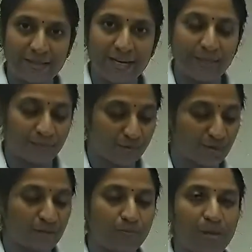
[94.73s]
type which
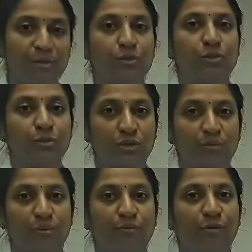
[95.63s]
is best
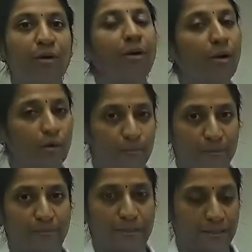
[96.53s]
suitable for our
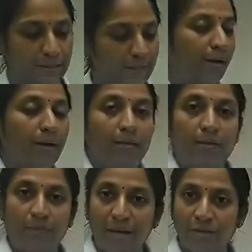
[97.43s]
purpose. The
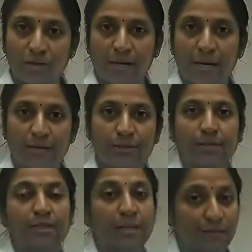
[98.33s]
major
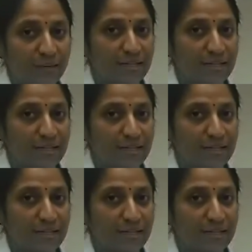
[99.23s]
reagents that we